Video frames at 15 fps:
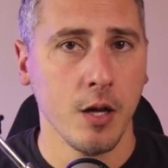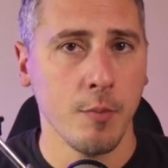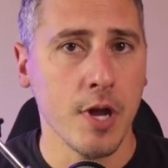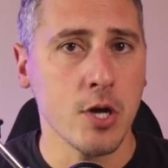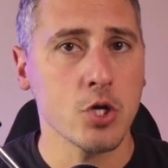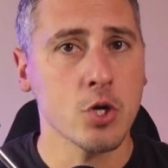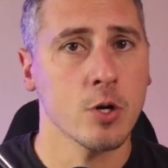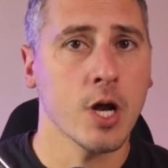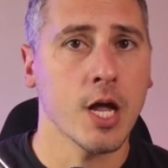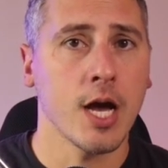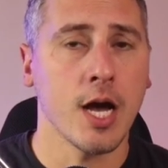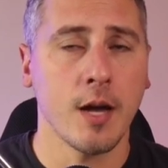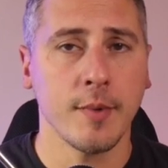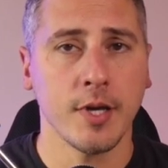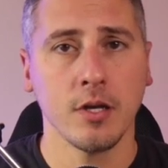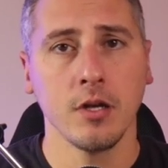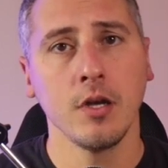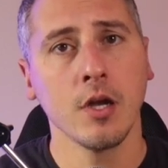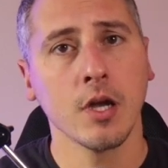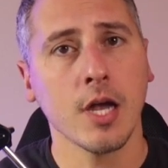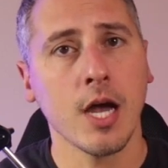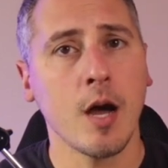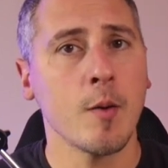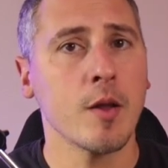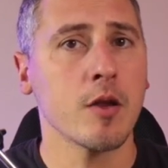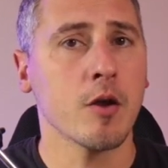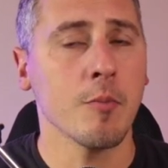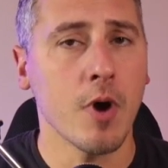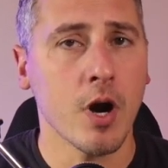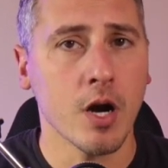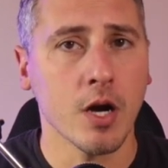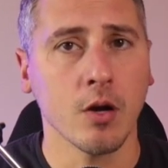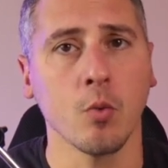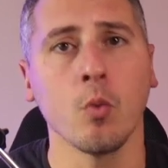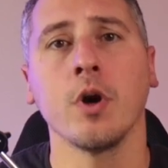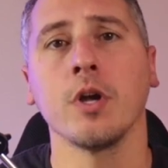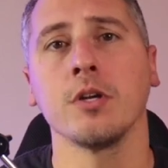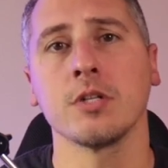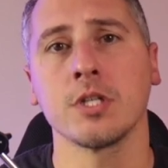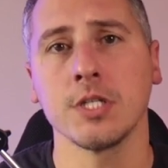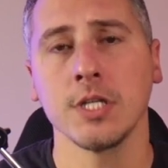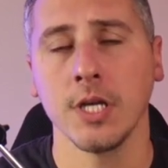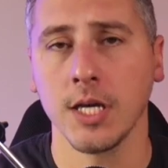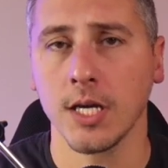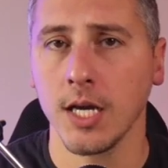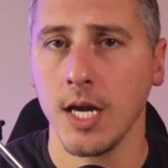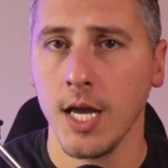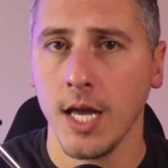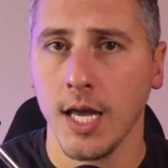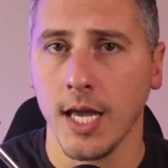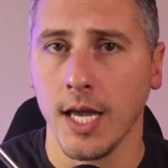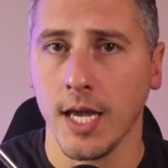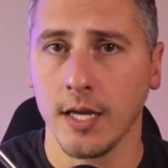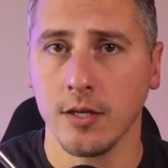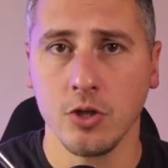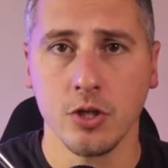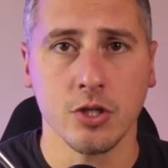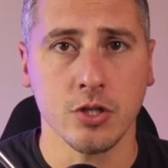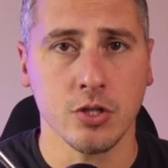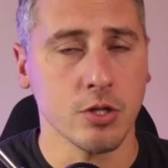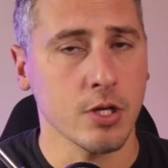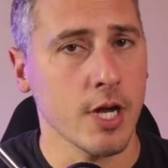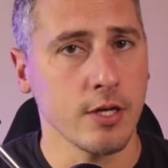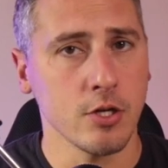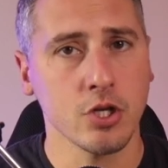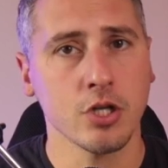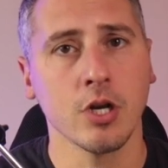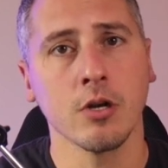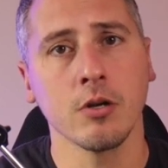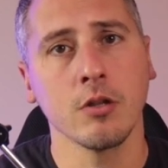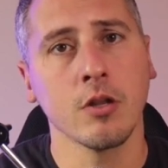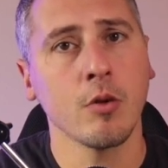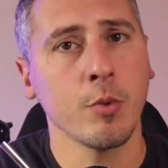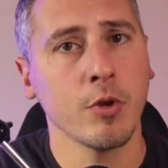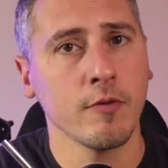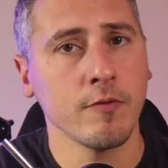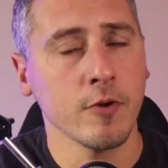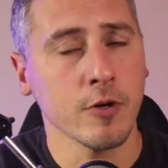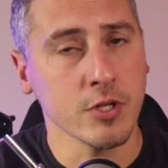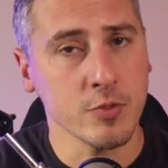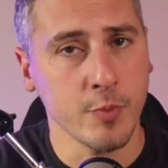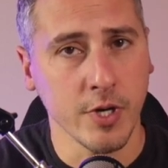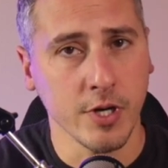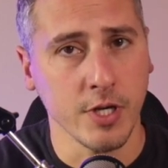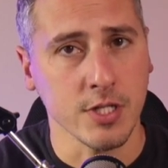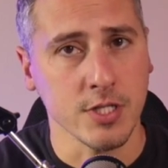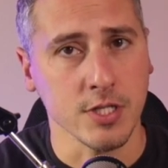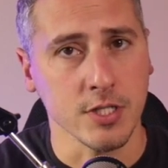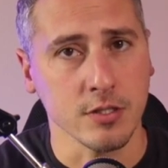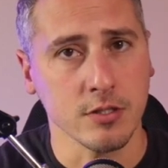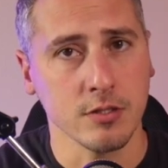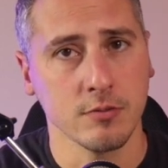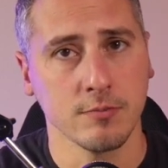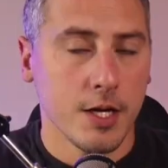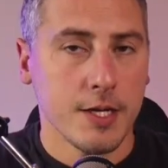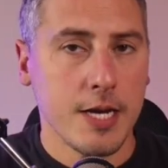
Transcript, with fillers: Make sure to comment, comment your market, what you're seeing, and just kind of share a little bit of your experiences.